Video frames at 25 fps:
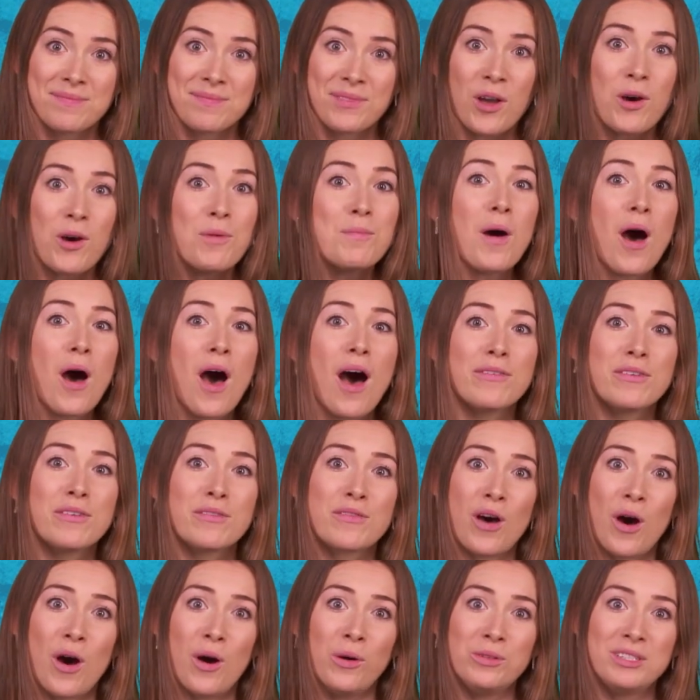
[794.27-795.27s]
On behalf
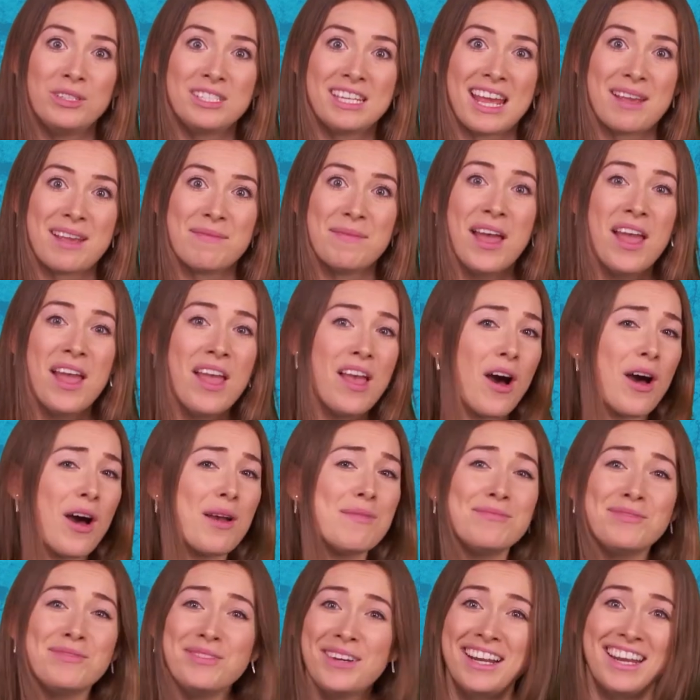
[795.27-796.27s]
of the whole team,
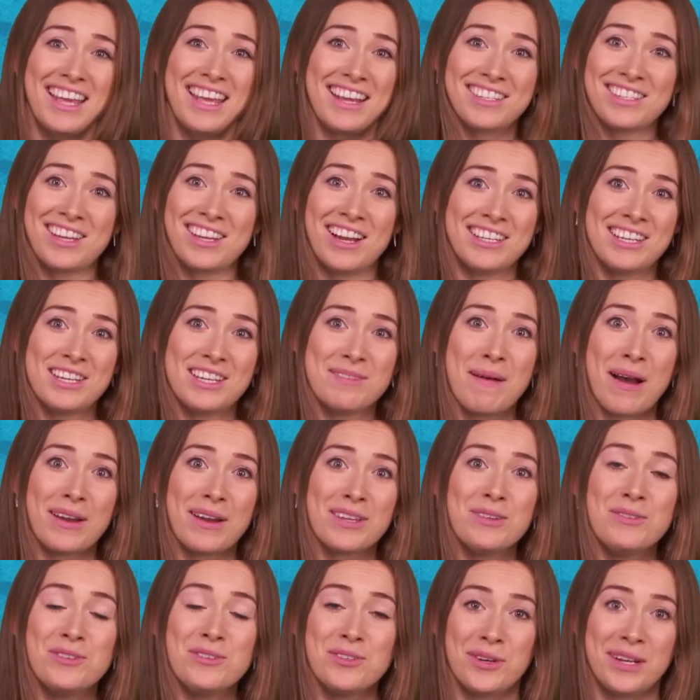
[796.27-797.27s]
I'm really excited
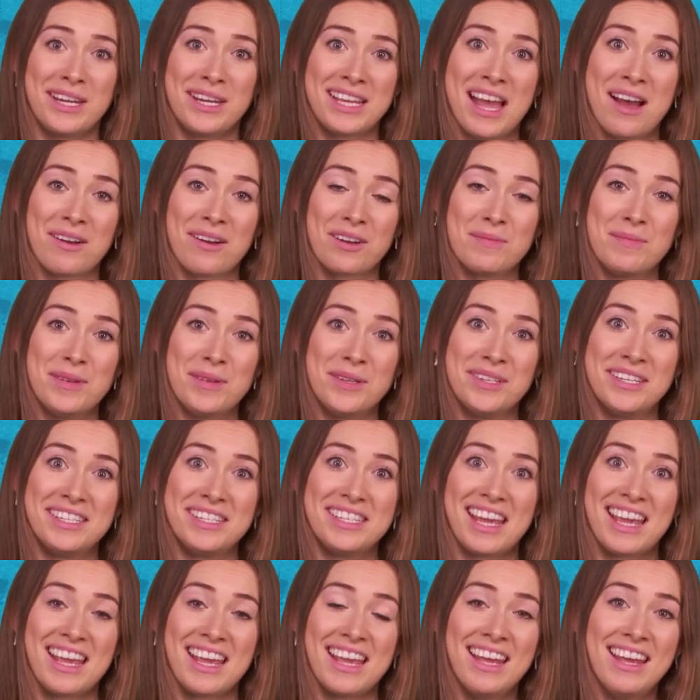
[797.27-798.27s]
about you joining our
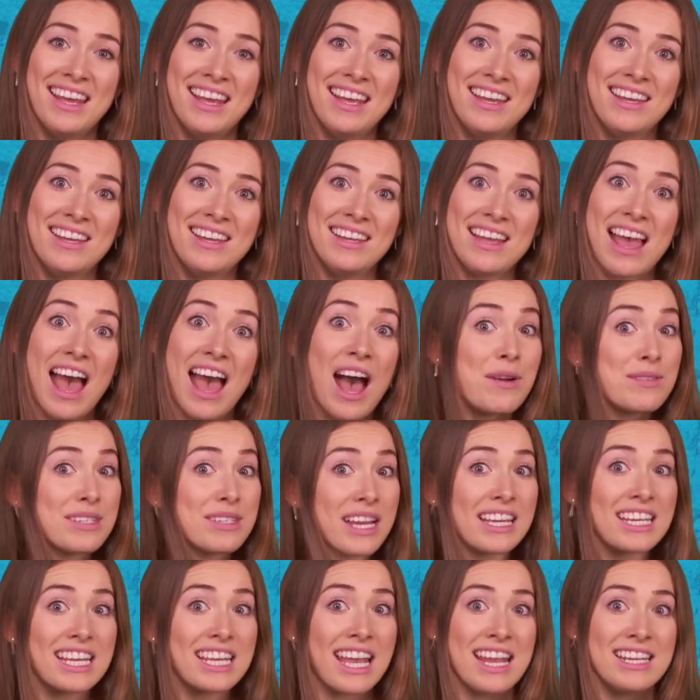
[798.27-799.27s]
community. Our
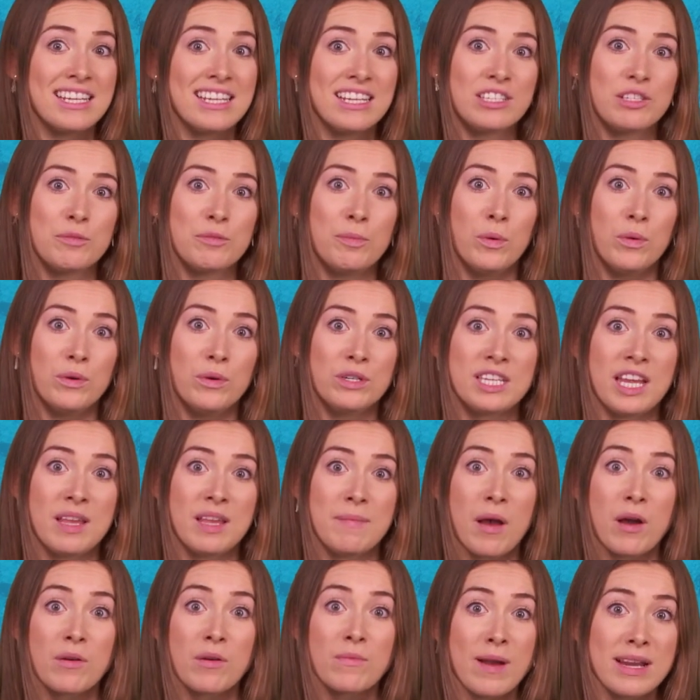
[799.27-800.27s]
dedicated support
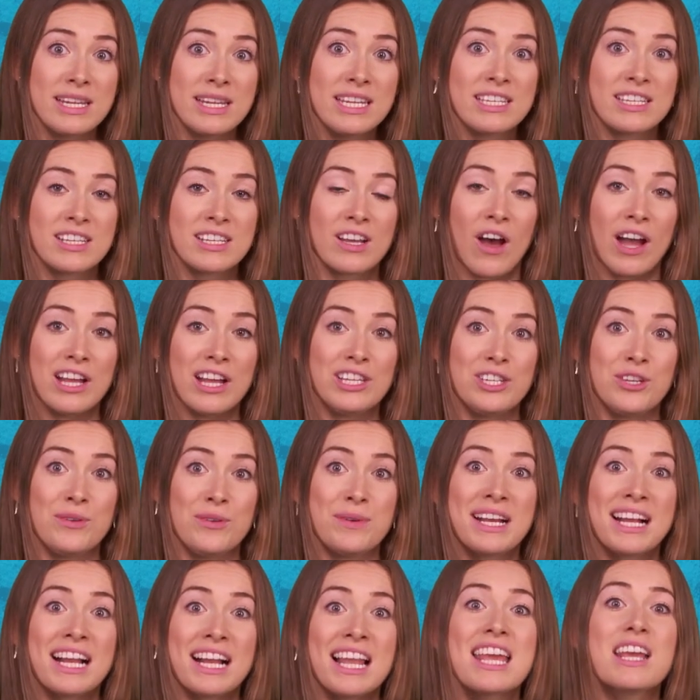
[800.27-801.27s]
team are ready to guide
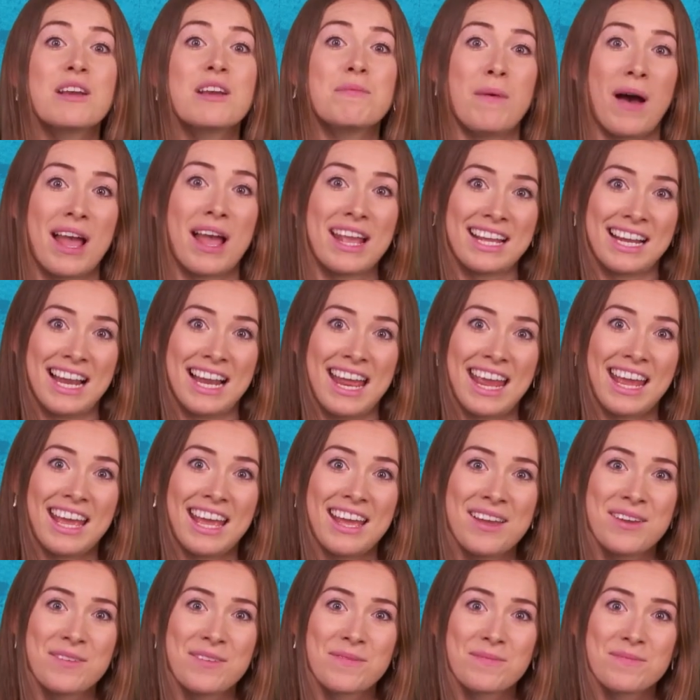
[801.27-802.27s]
you click by
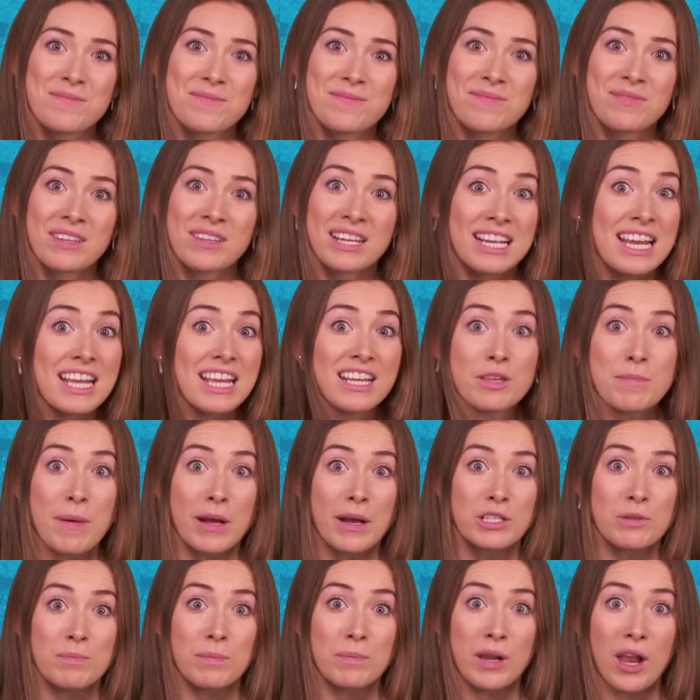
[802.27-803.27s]
click. Click the
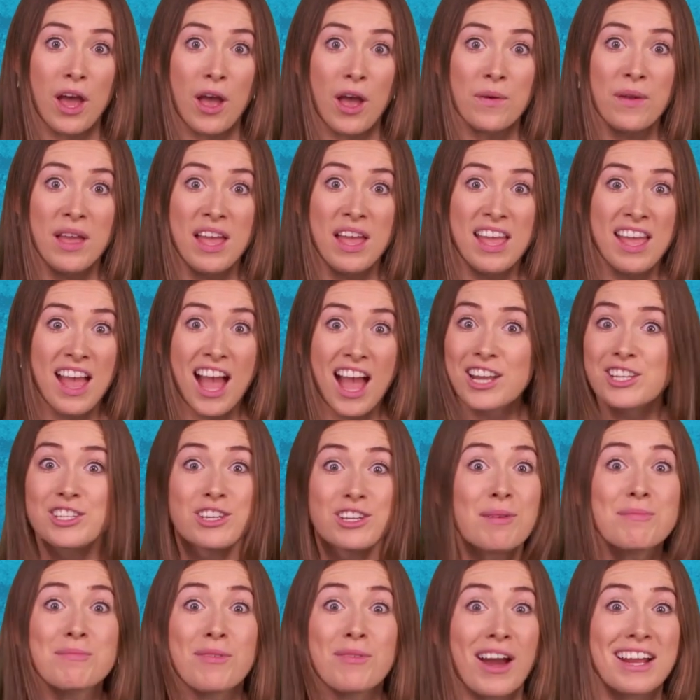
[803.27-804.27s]
button below and
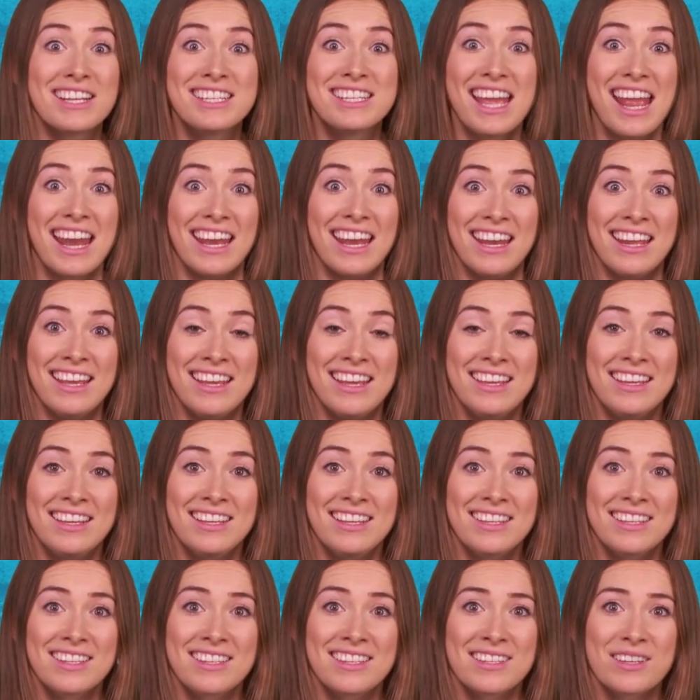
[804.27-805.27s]
jump right in.
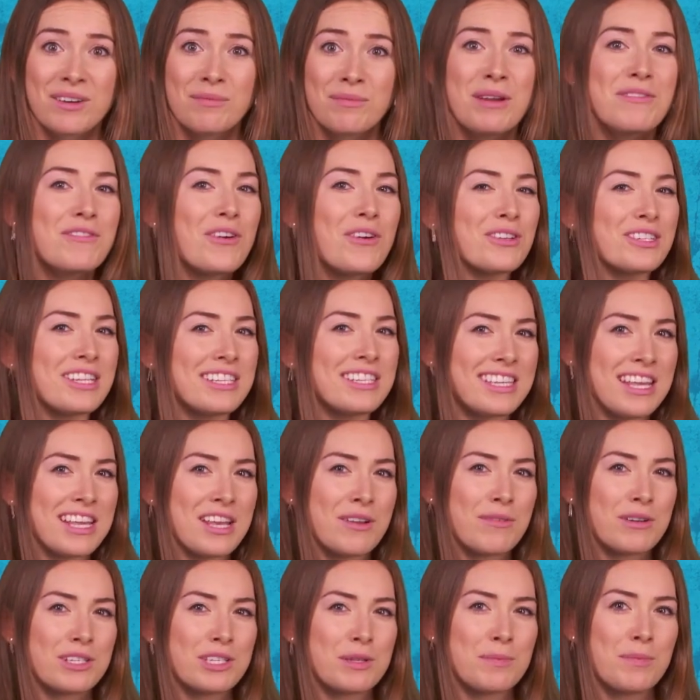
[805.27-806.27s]
We've got a
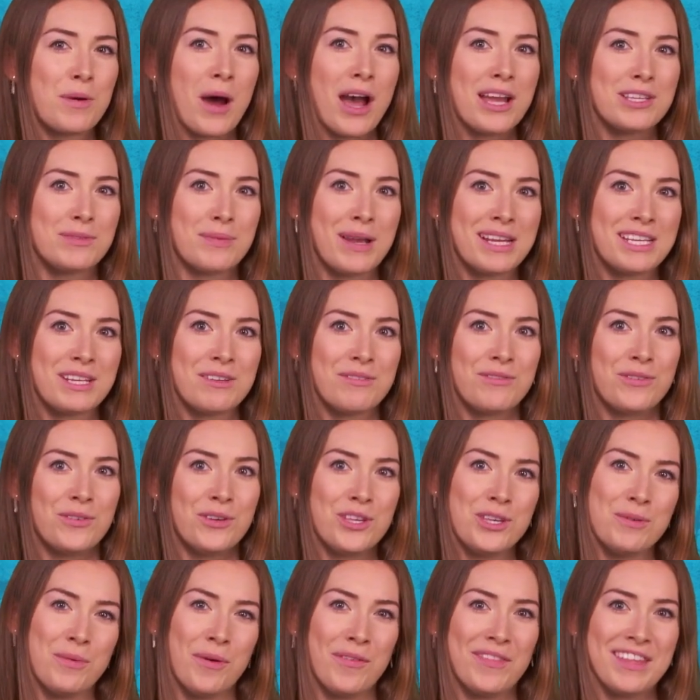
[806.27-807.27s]
secret surprise waiting for
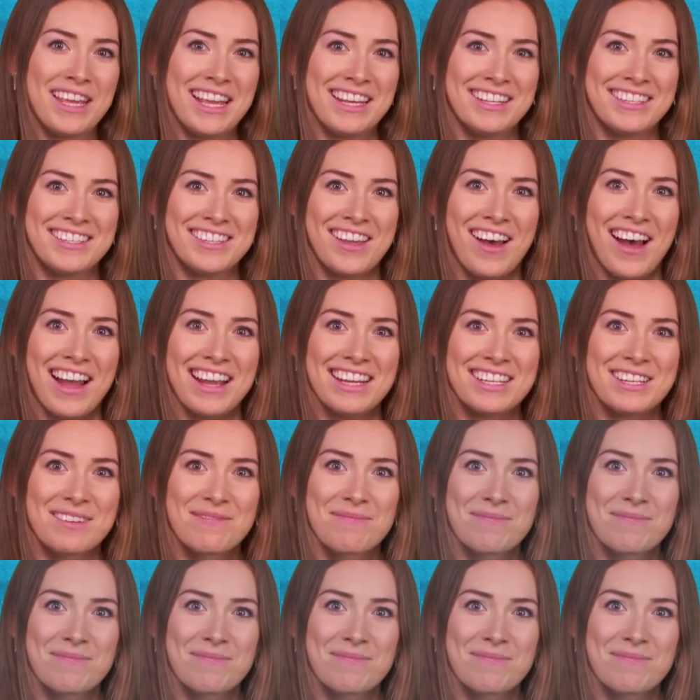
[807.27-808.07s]
you on the inside.